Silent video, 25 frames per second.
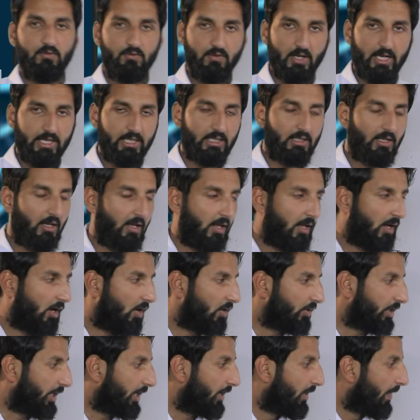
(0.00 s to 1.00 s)
Fine.
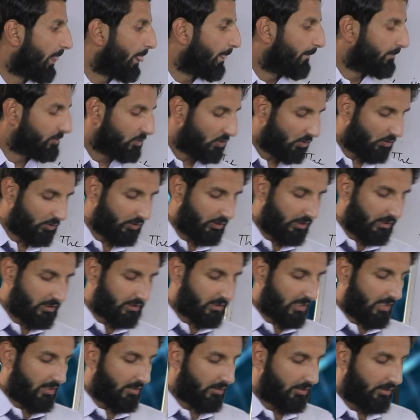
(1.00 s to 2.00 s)
Okay. So
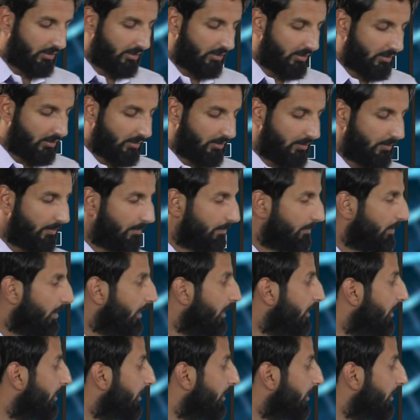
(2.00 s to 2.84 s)
these are the